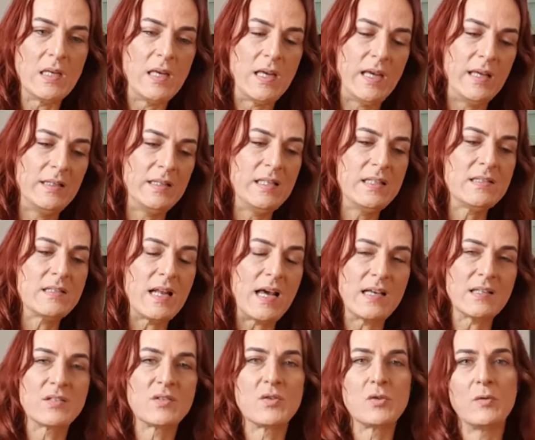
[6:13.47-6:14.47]
And these
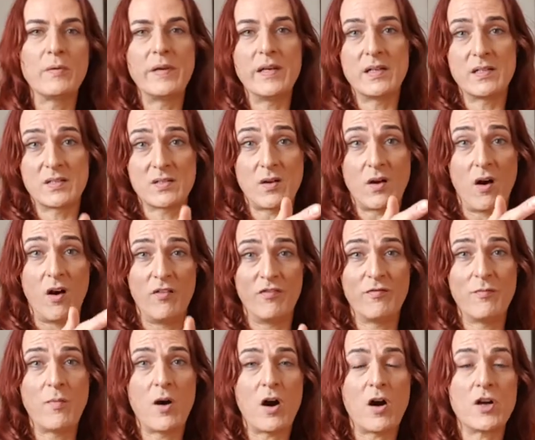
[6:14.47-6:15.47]
last two weeks of
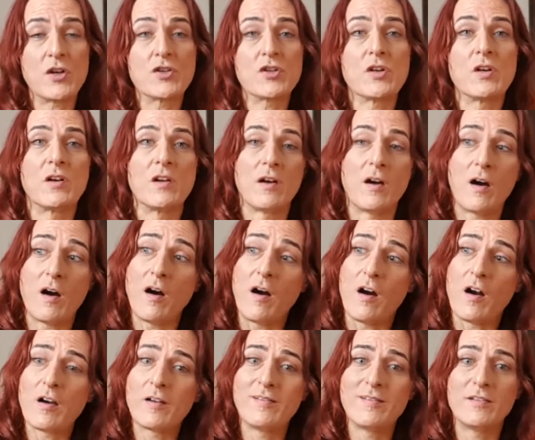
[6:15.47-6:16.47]
March
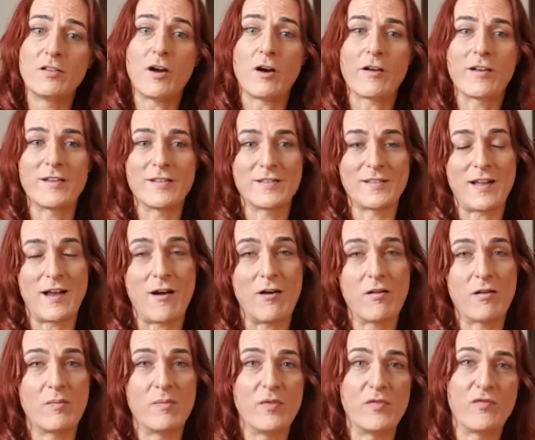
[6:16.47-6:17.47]
are the darkest
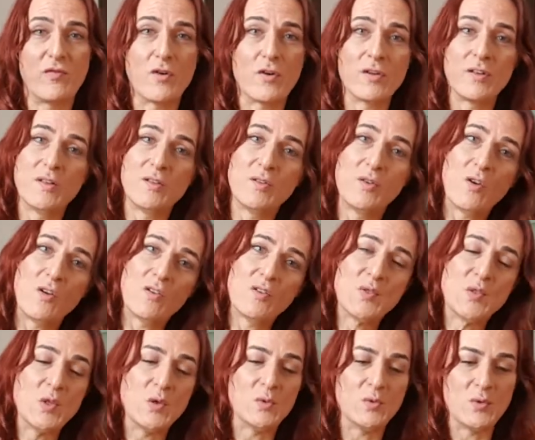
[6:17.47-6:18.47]
hour before the dawn,
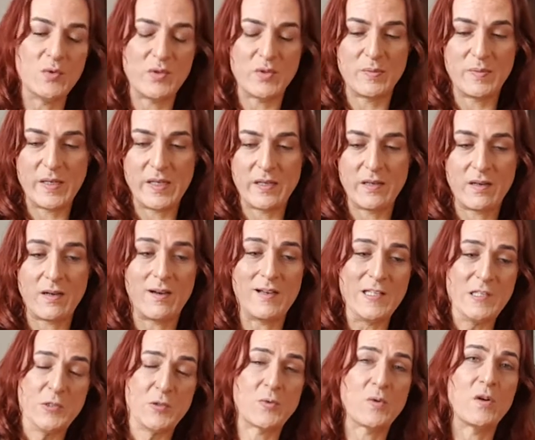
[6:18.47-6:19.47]
so to speak,
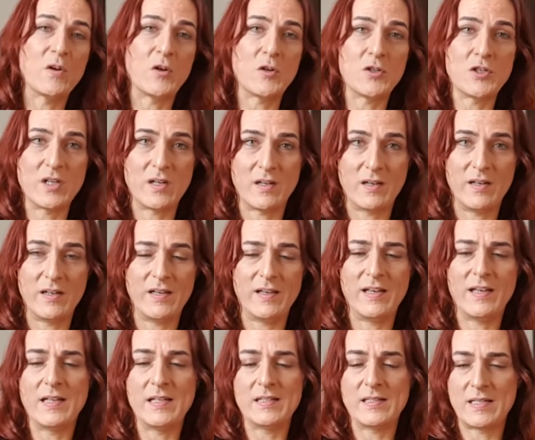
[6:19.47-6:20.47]
astrologically.
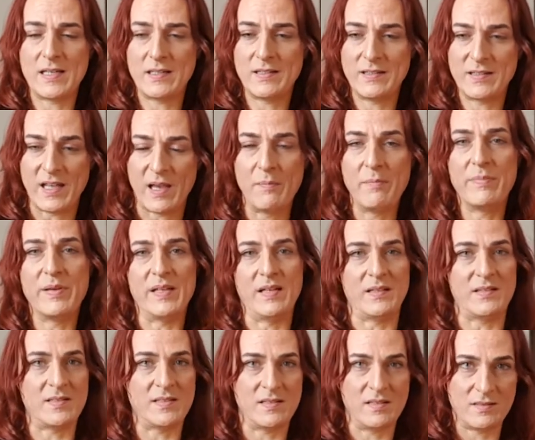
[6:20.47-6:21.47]
It's a
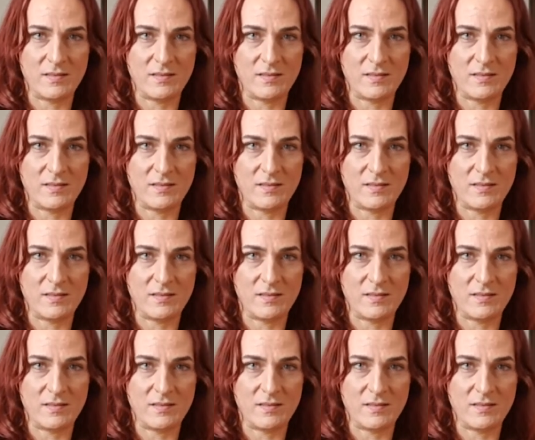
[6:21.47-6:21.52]
tempest.